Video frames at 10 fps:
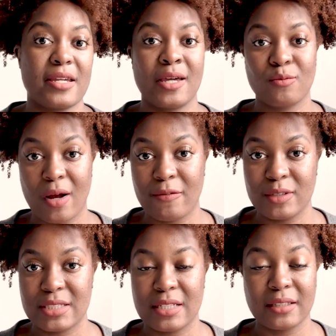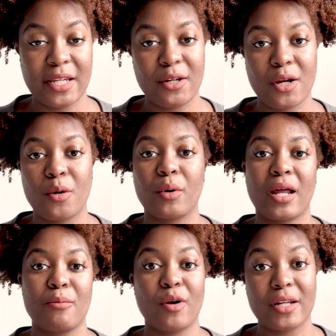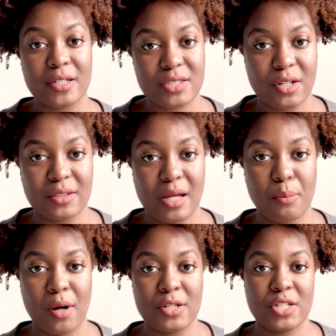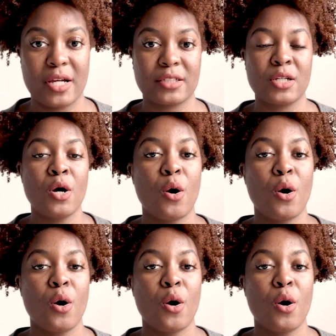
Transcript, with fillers: can reference it later when I'm ready to start that project